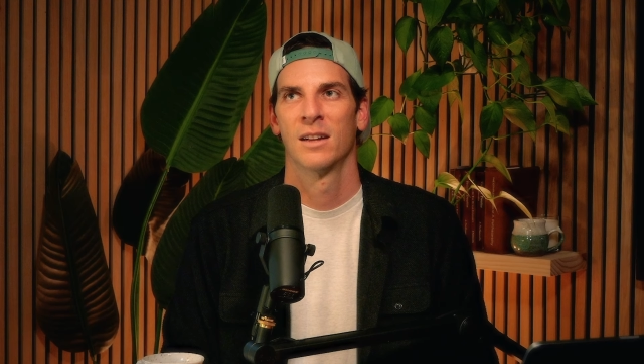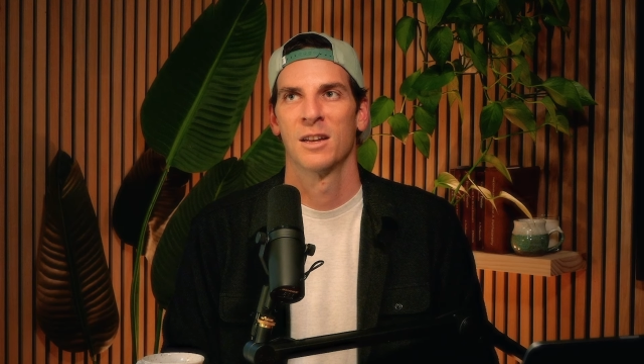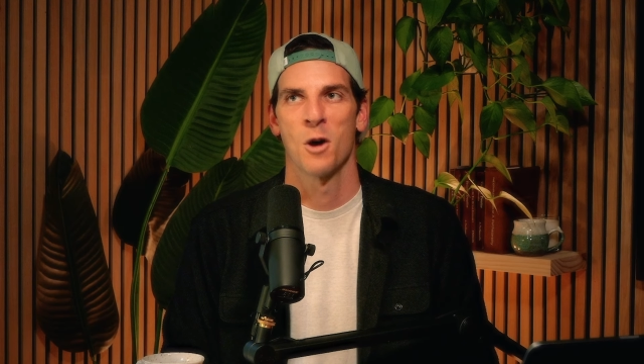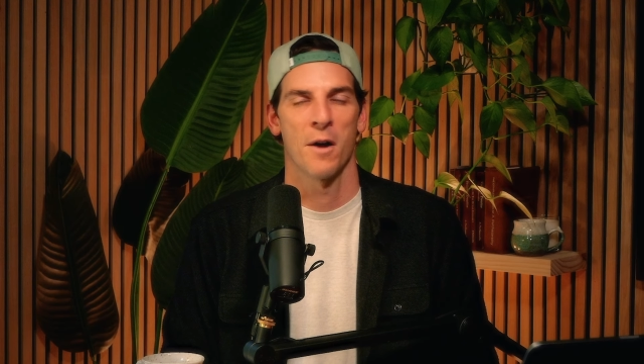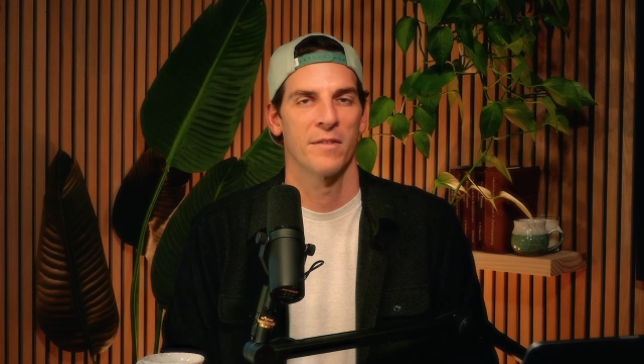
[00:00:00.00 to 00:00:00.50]

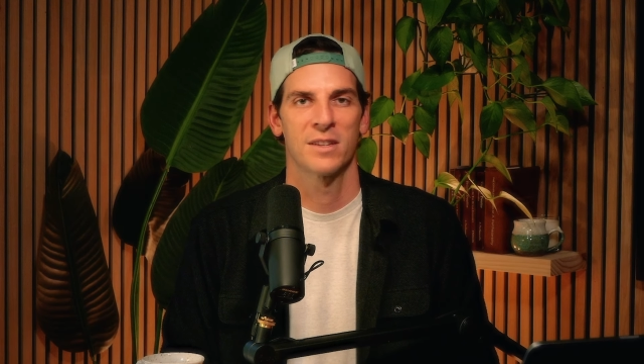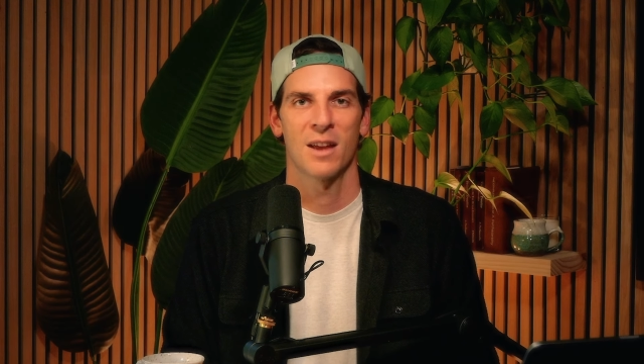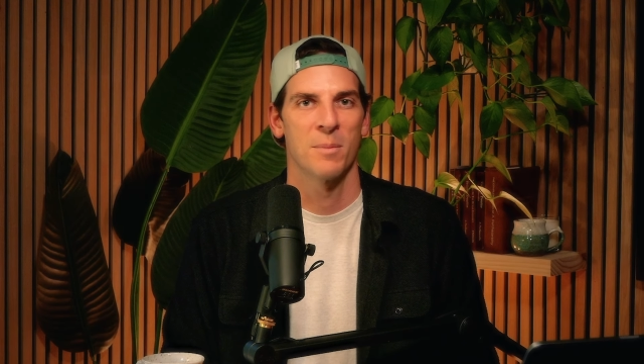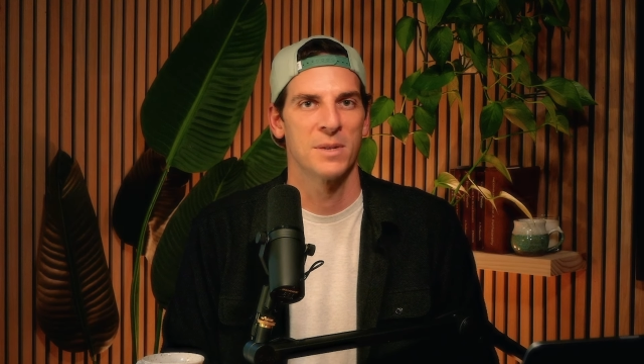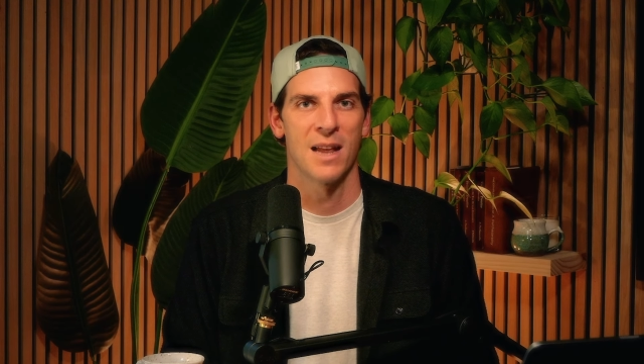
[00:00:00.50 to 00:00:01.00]
And all of this
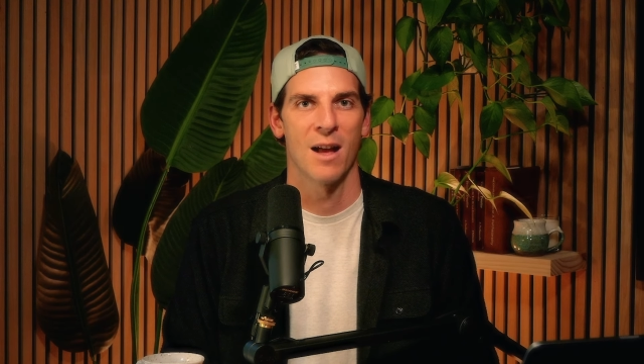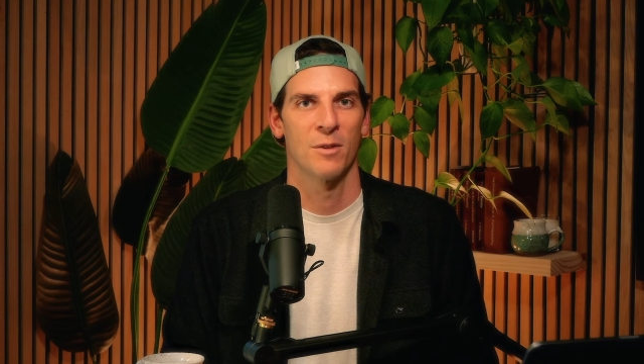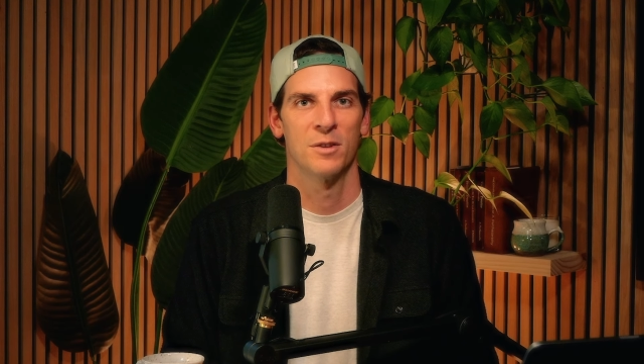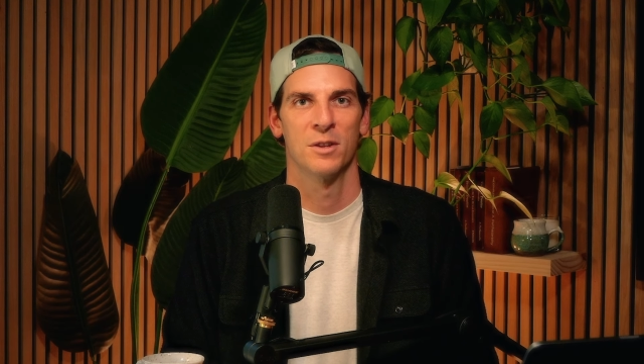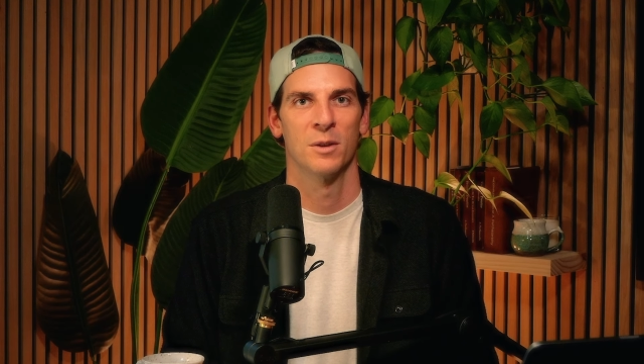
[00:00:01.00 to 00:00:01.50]
comes
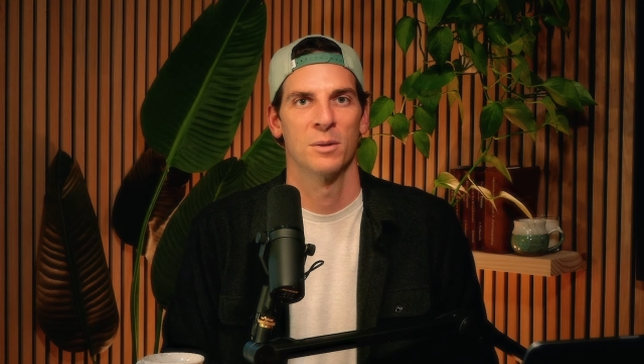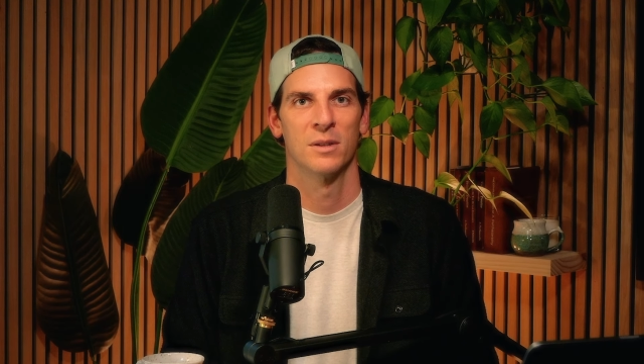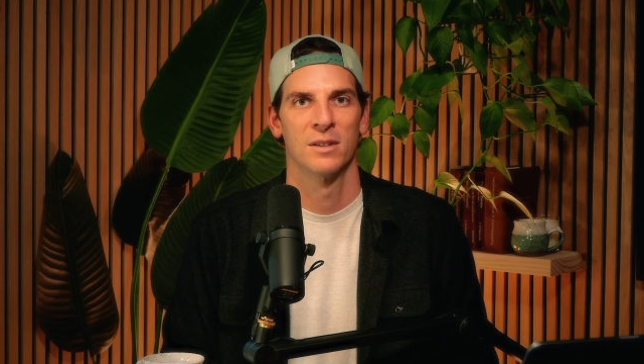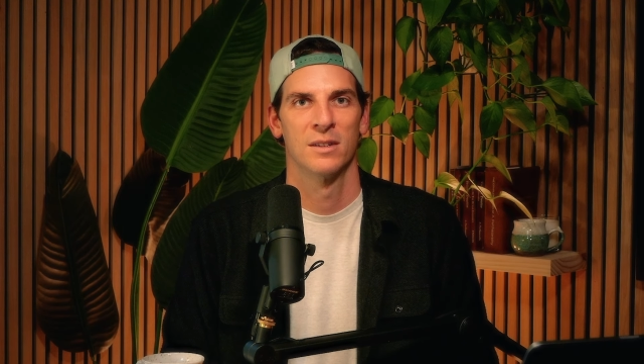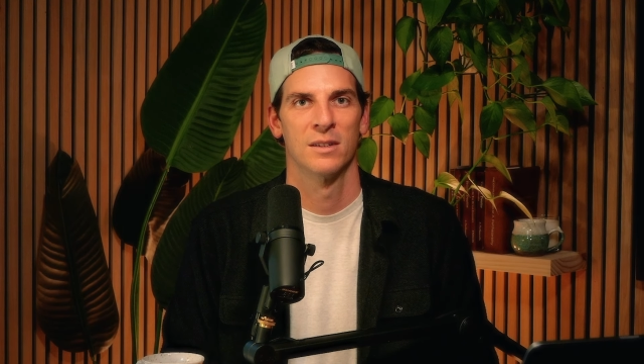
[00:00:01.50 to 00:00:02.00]
down to